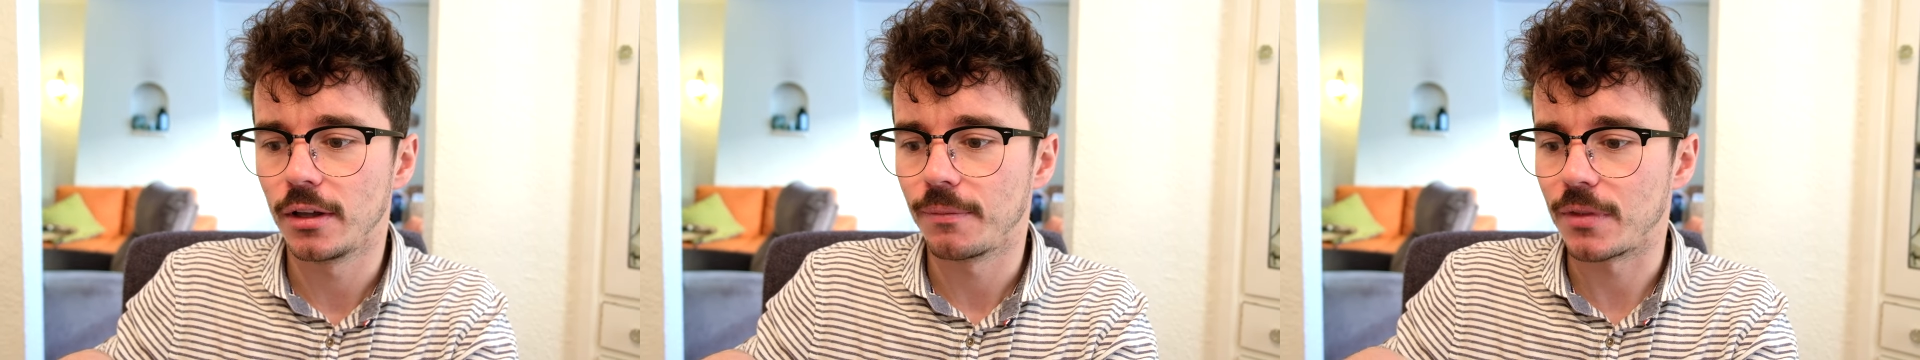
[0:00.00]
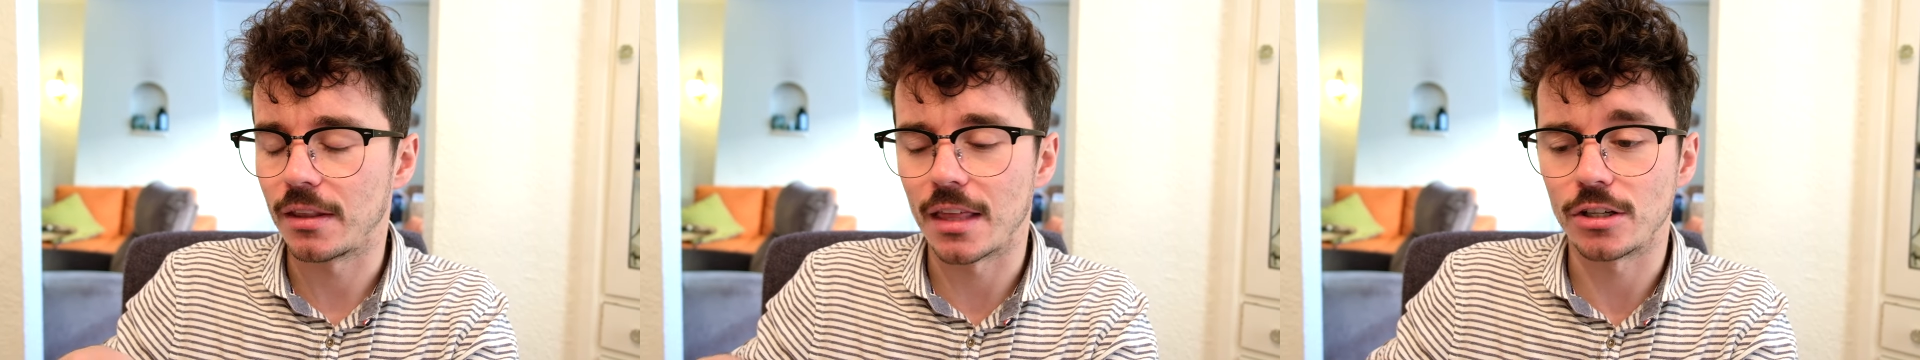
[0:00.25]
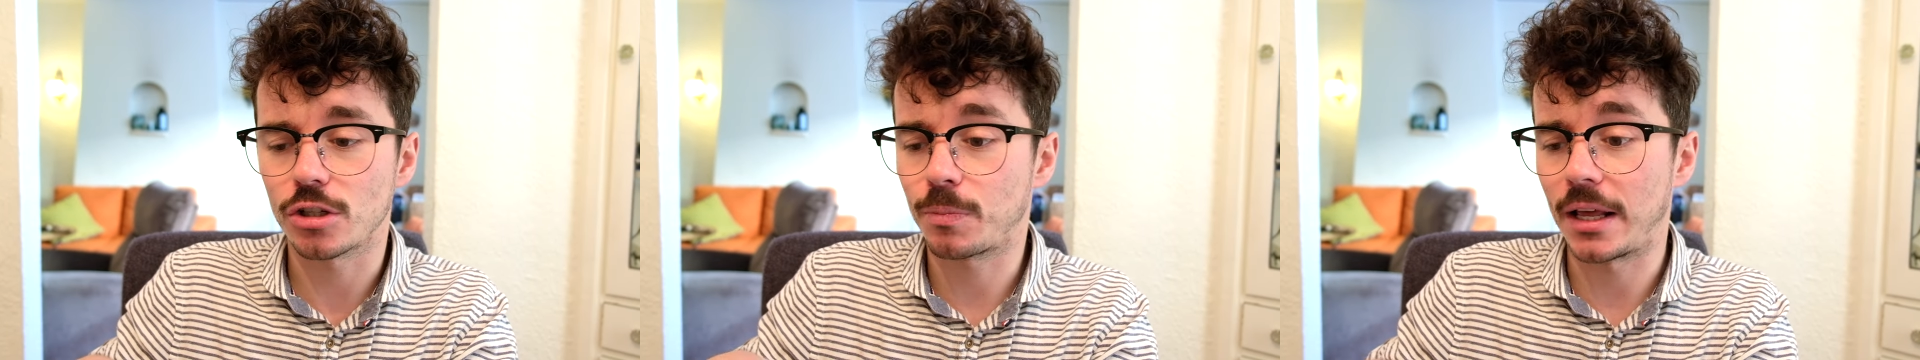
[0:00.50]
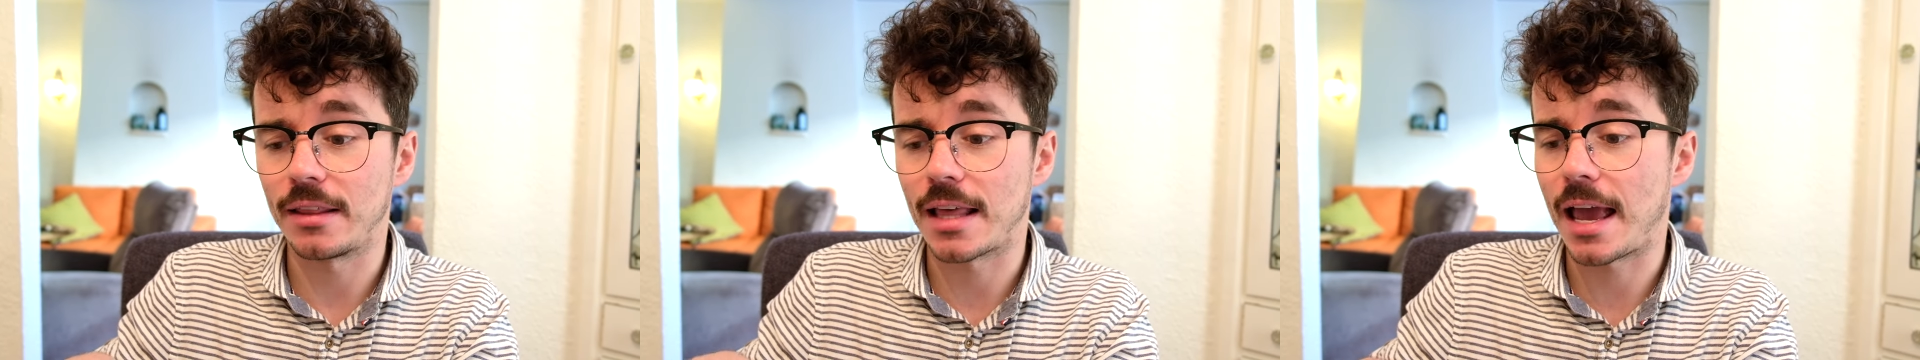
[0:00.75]
they're just
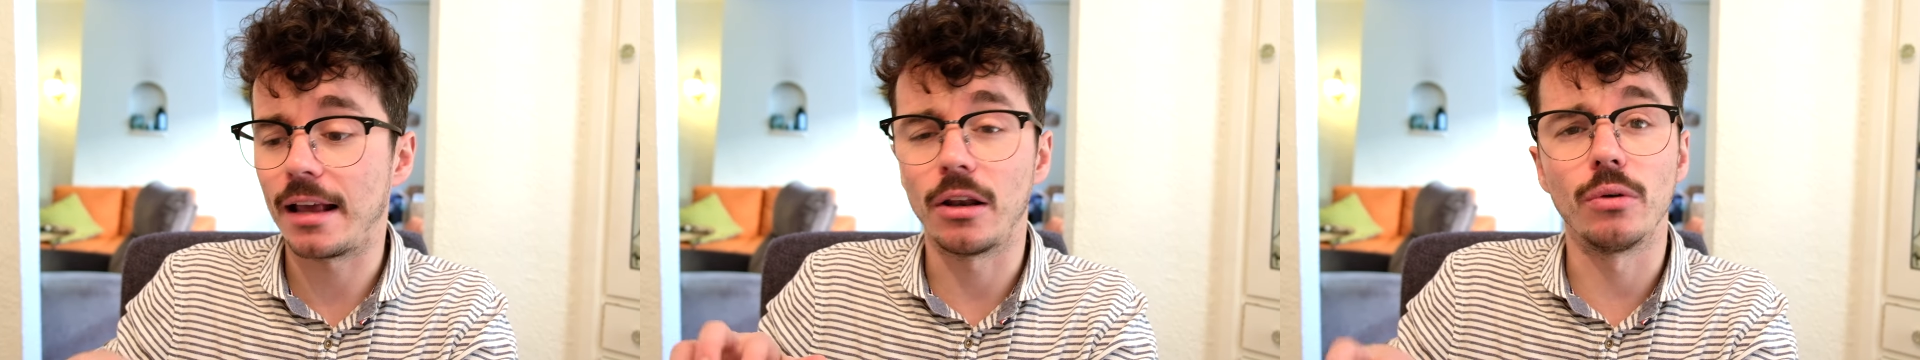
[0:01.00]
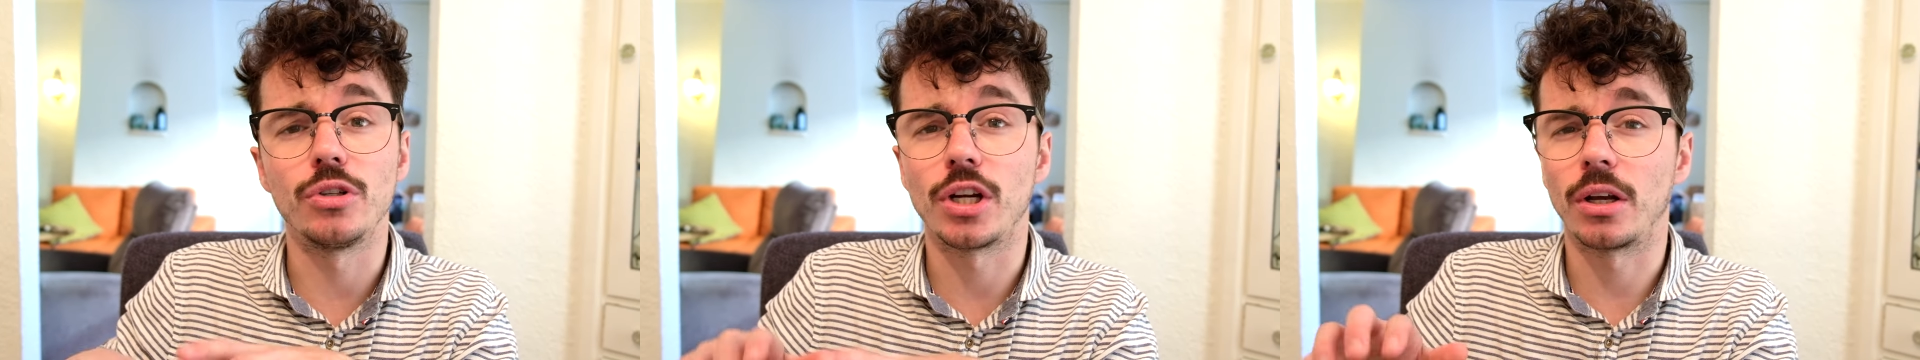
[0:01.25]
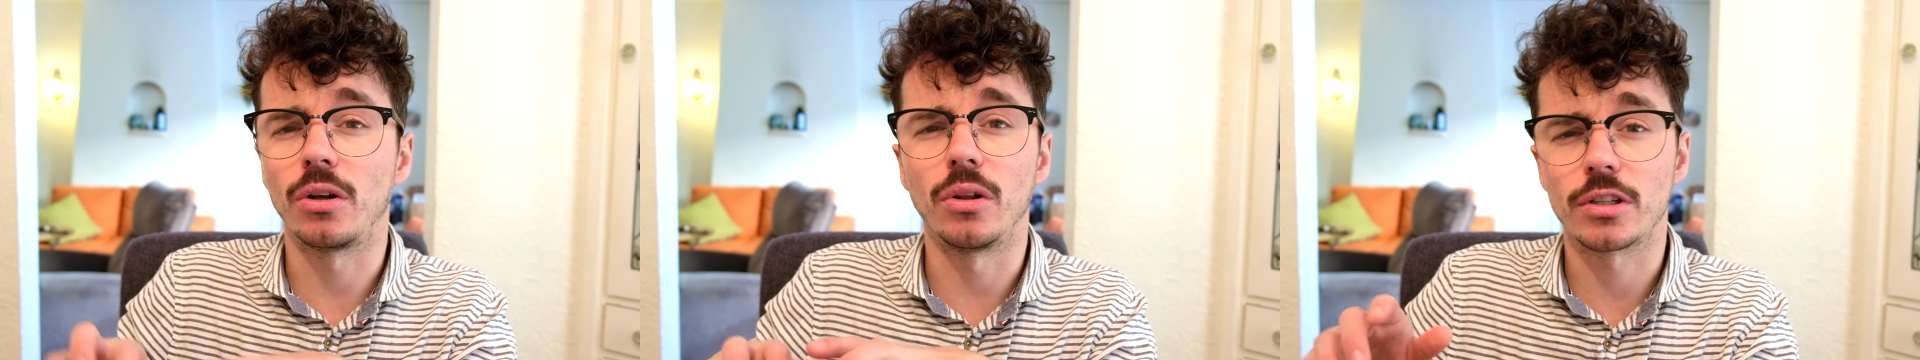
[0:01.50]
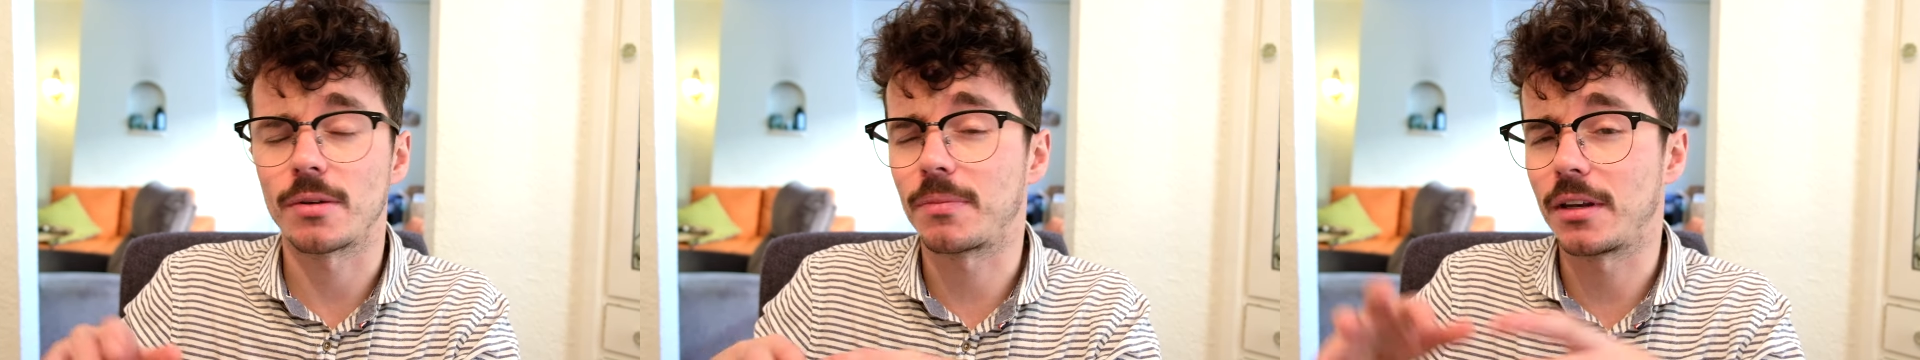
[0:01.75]
playing the Halo jingle or
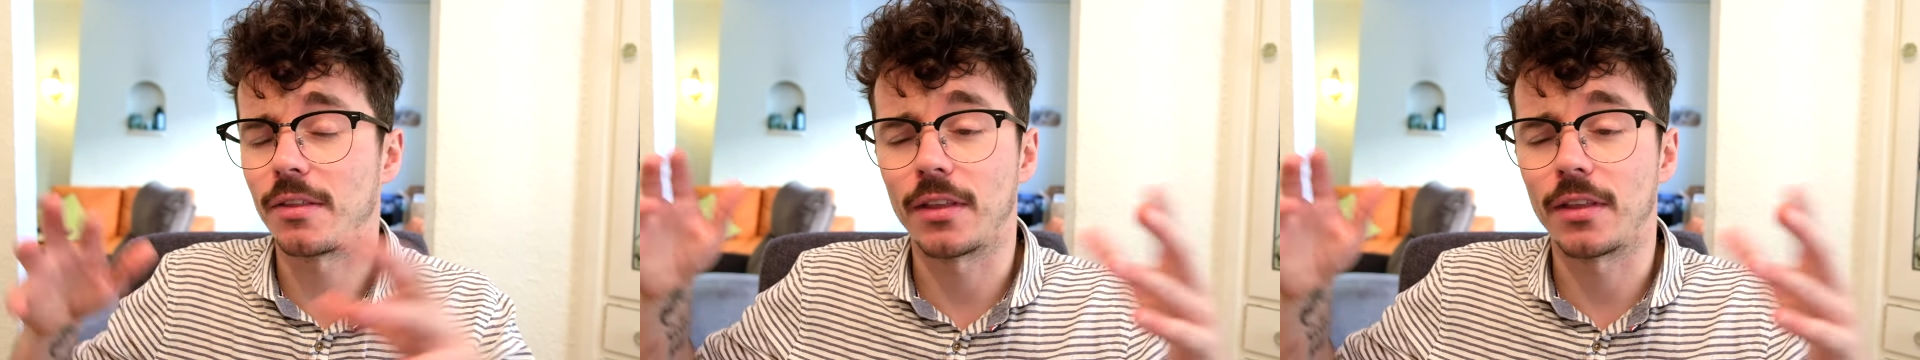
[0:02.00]
something and